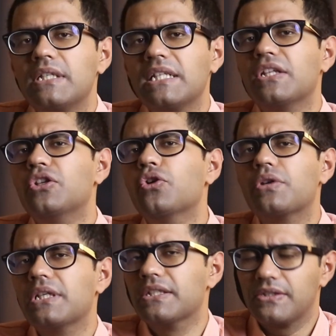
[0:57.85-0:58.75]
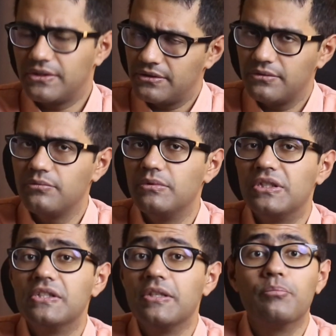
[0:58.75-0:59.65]
Take the nucleus, which
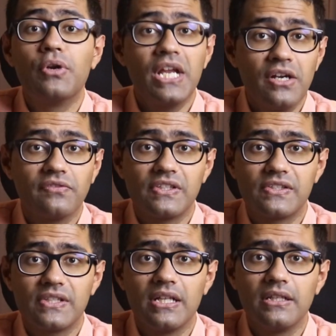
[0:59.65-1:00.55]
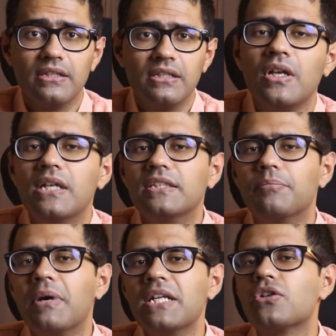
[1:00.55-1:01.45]
is the brain of the cell. The
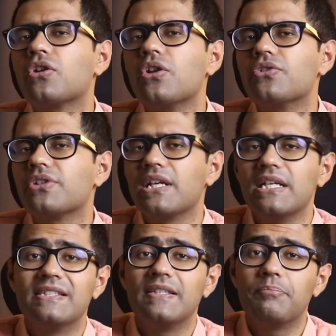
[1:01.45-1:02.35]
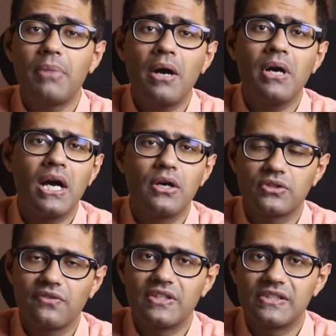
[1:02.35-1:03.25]
mitochondria is the powerhouse
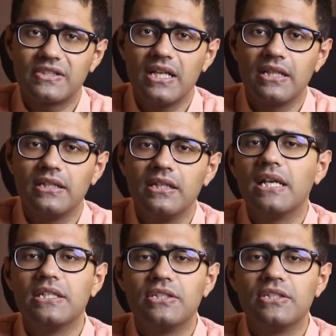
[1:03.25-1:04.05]
of the cell and